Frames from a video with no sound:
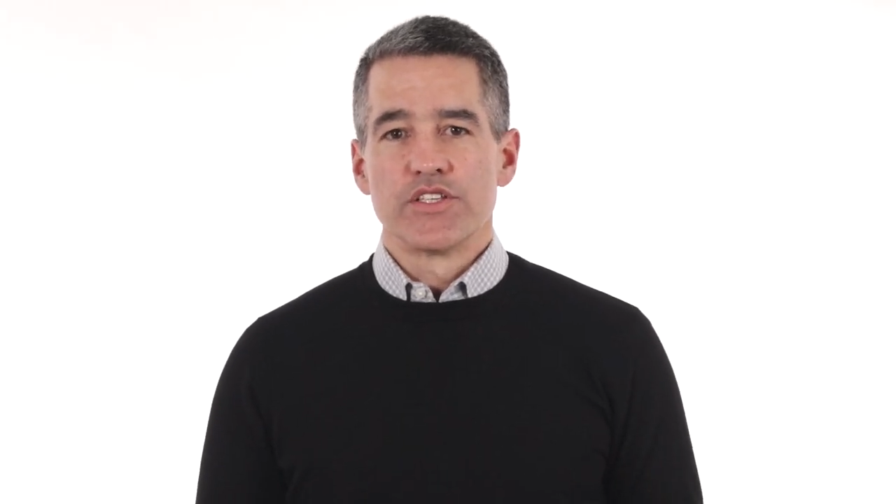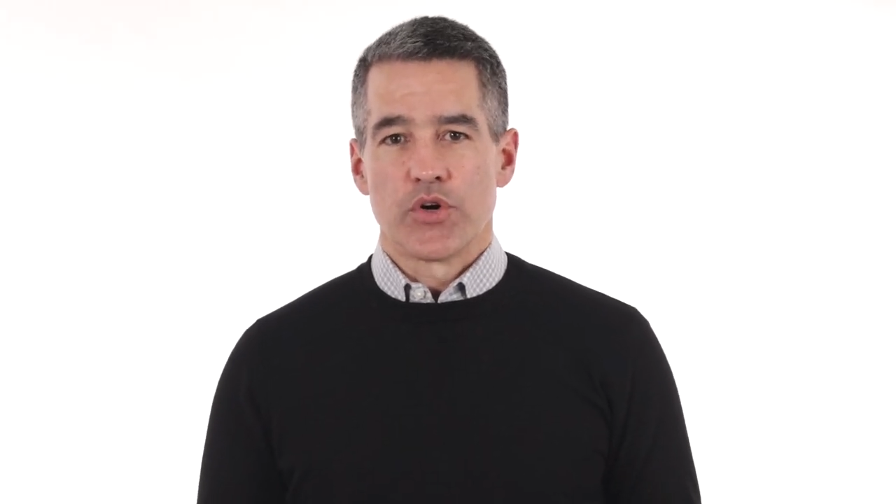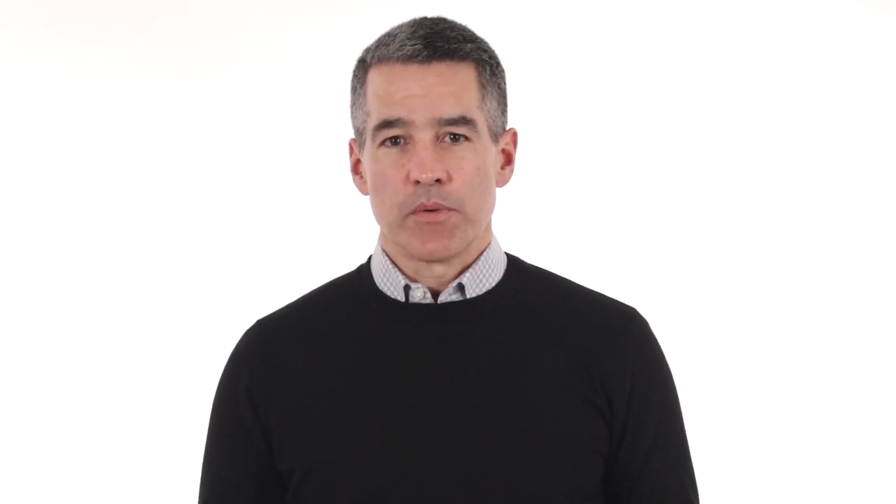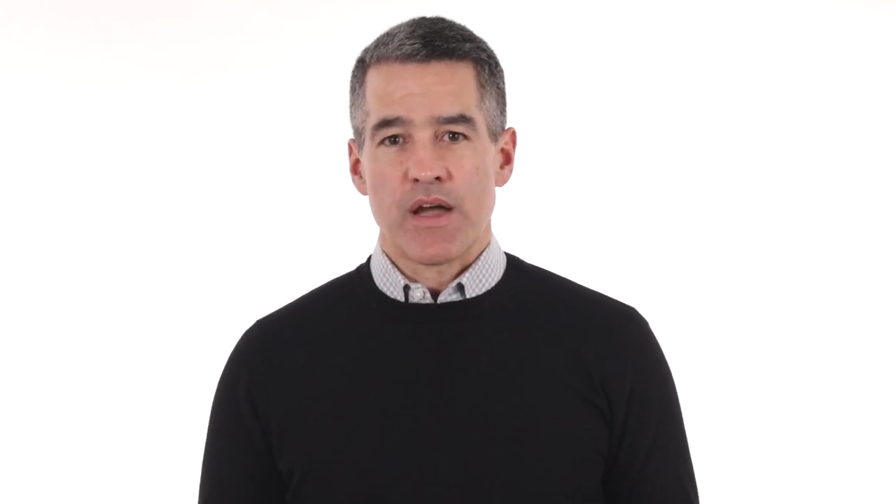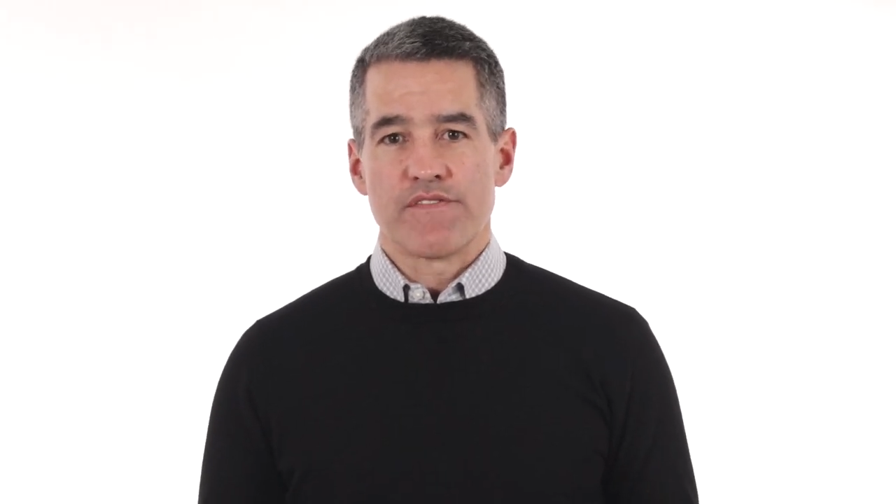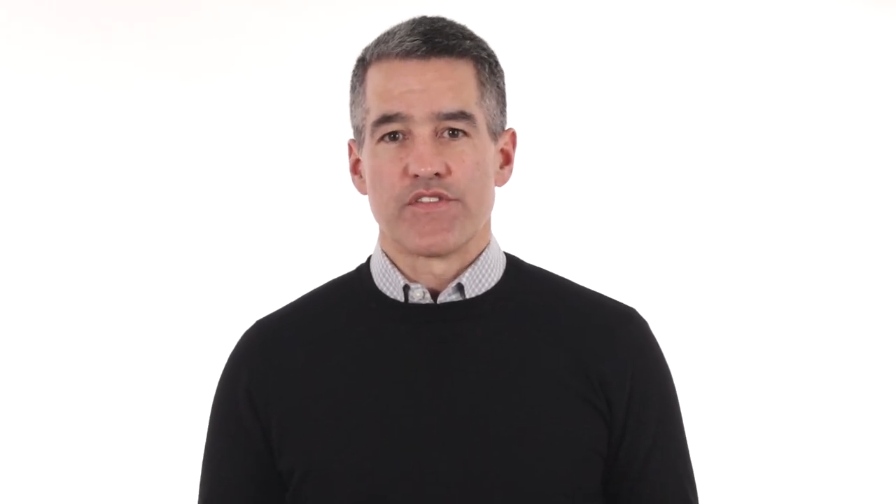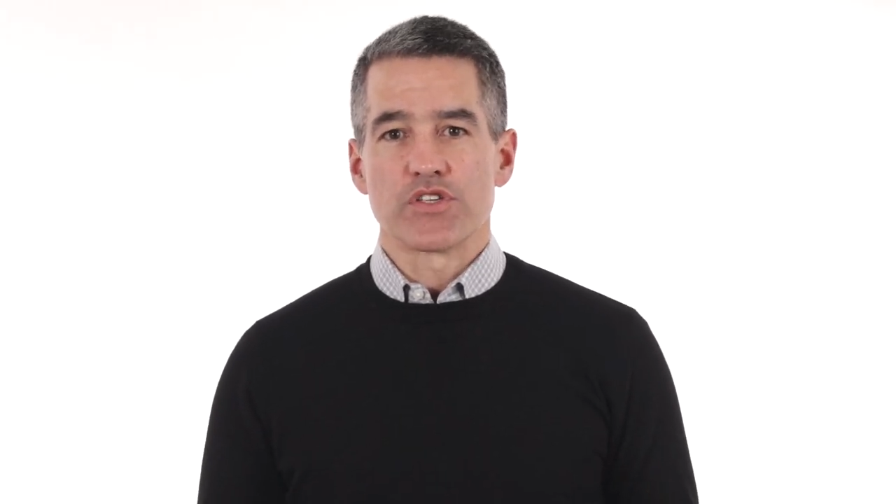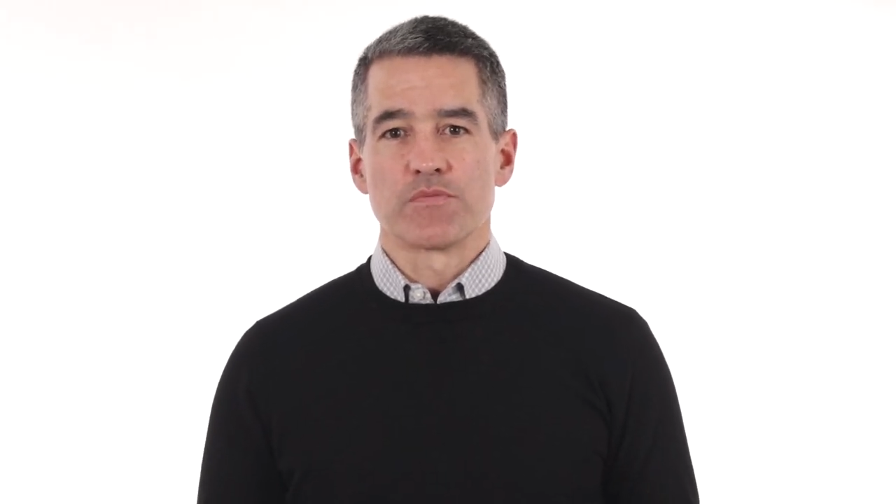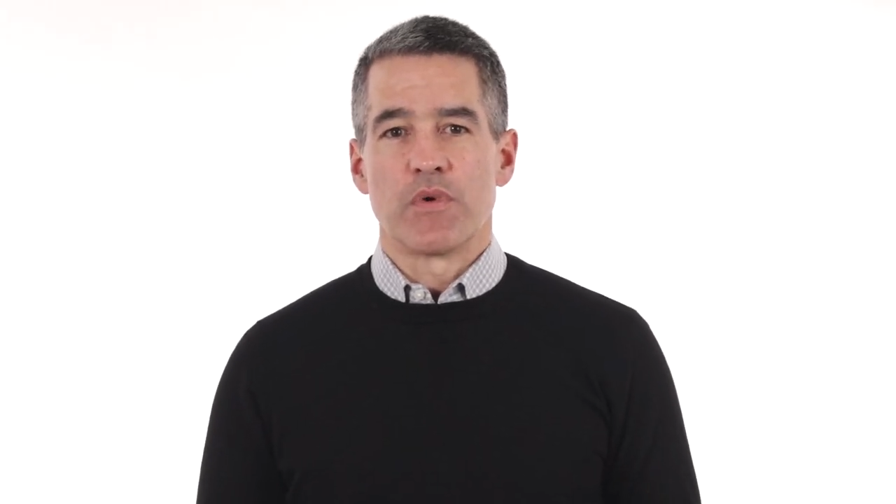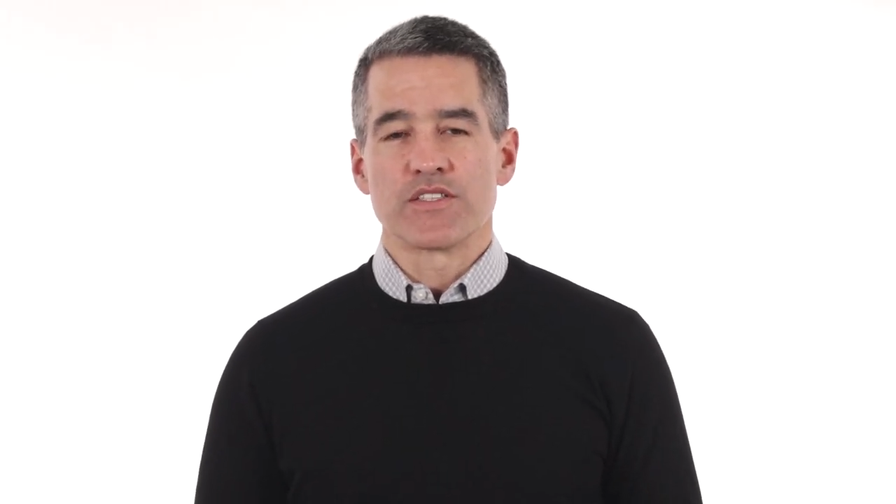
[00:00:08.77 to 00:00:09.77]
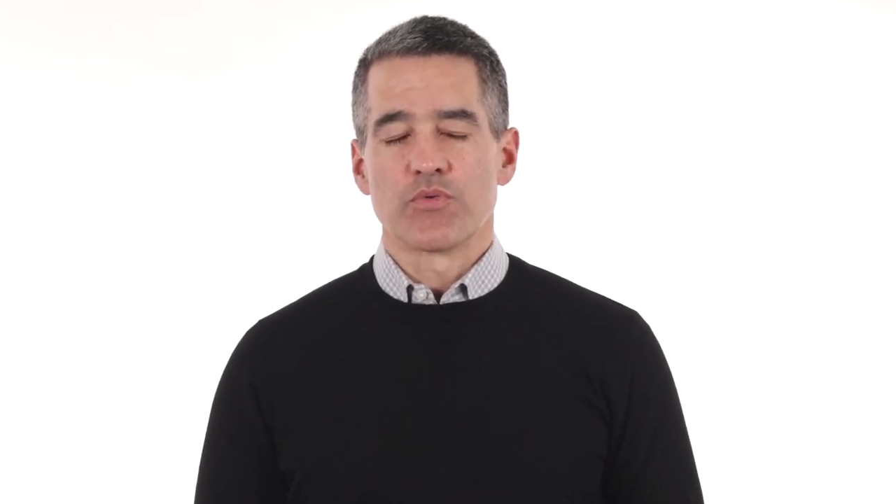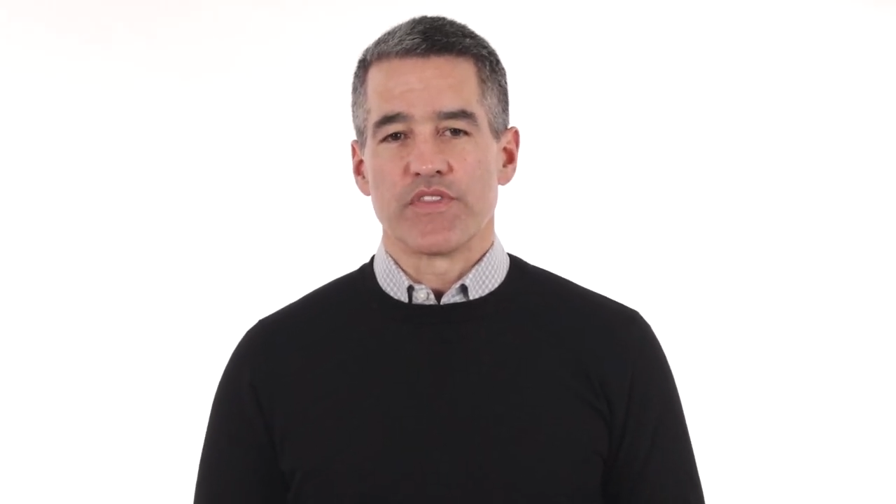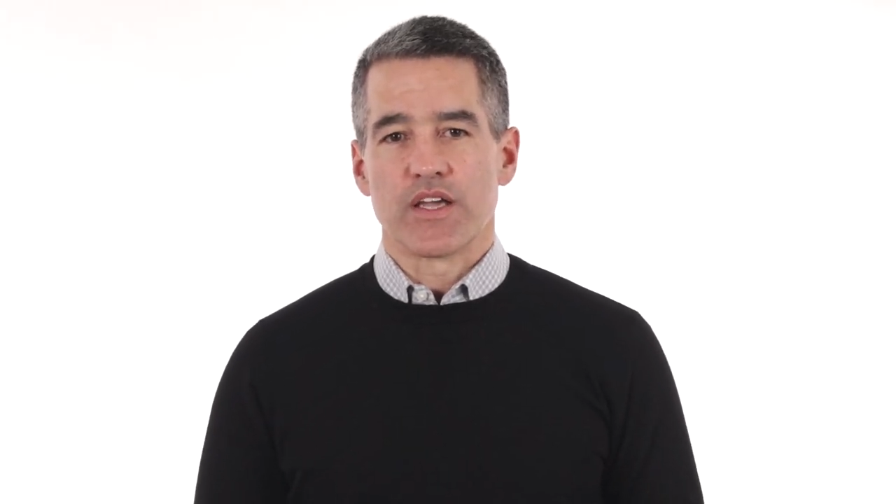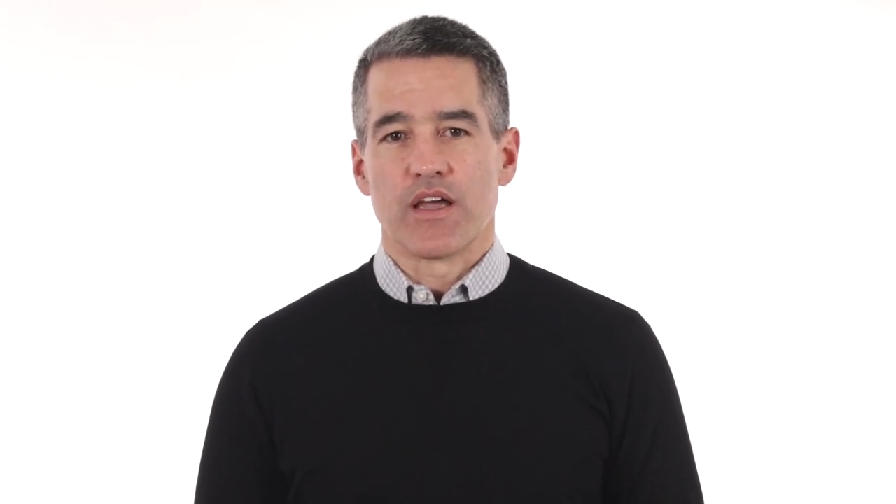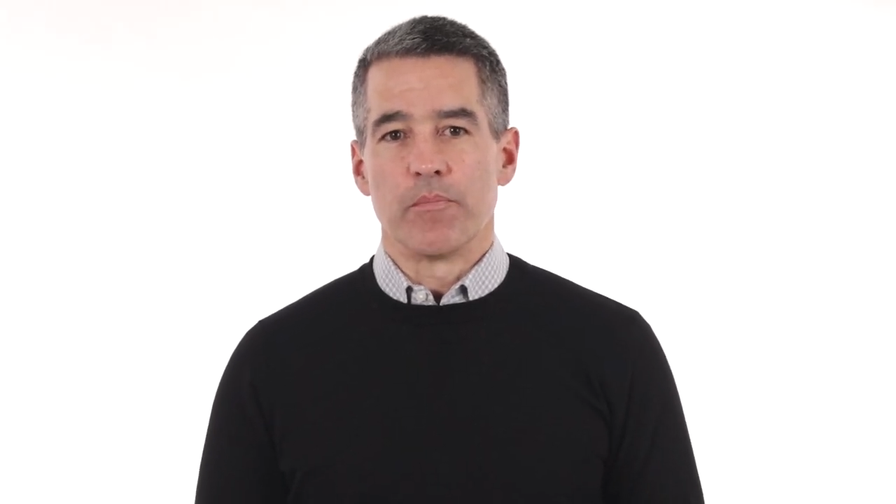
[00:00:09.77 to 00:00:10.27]
During my first months
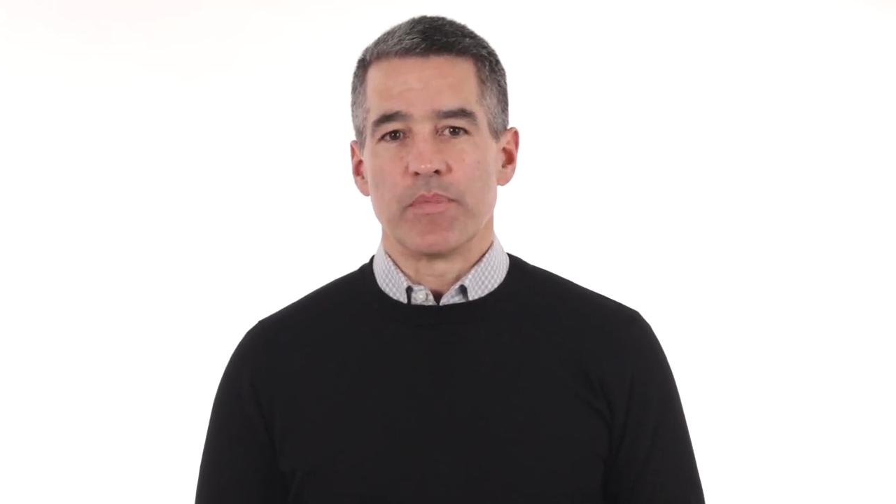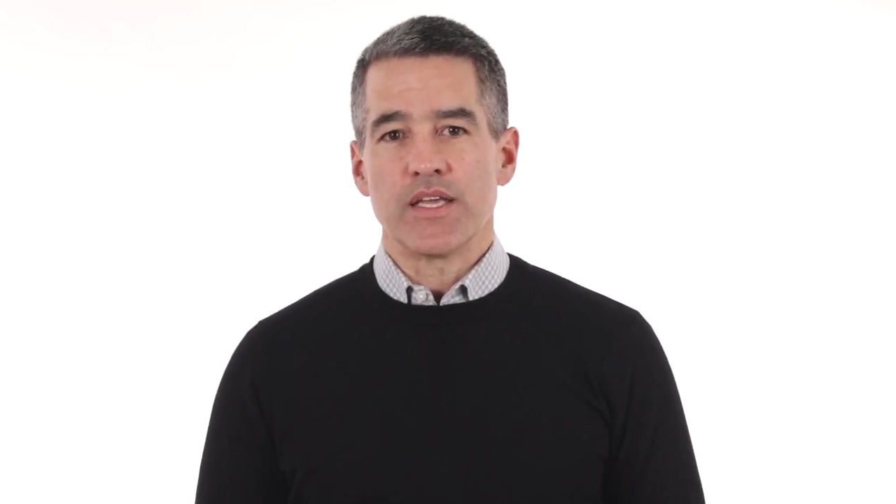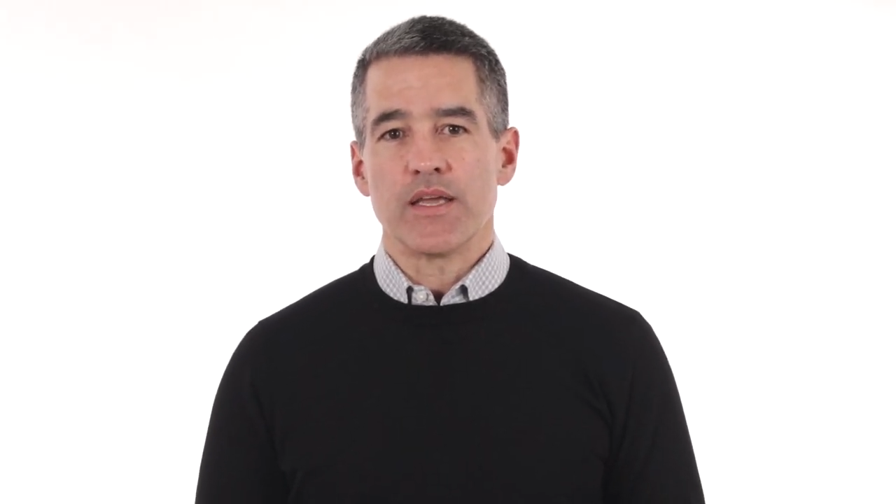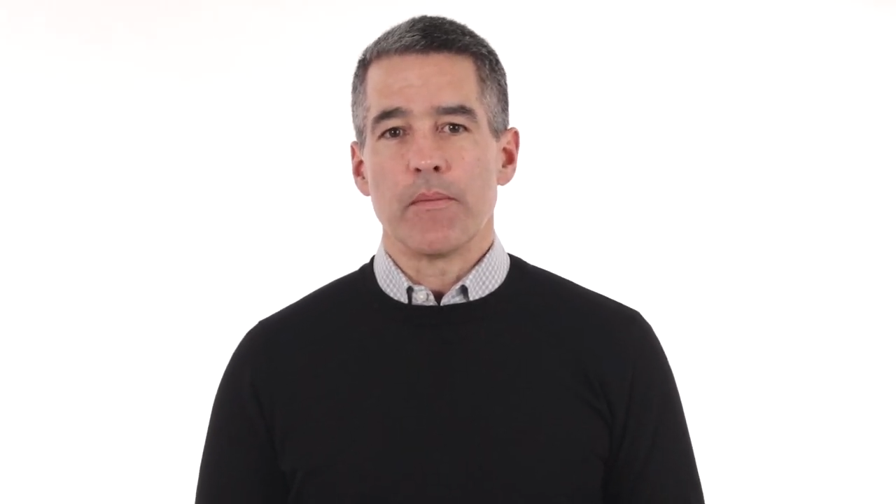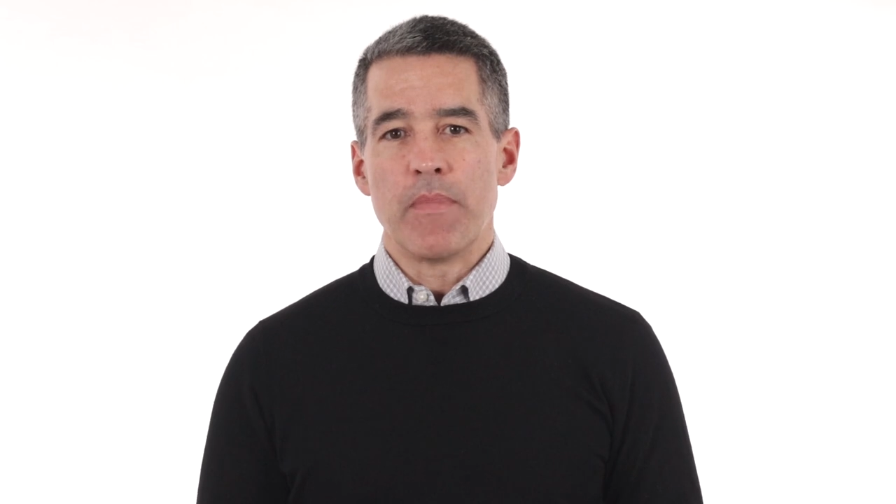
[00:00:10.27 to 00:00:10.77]
with the company,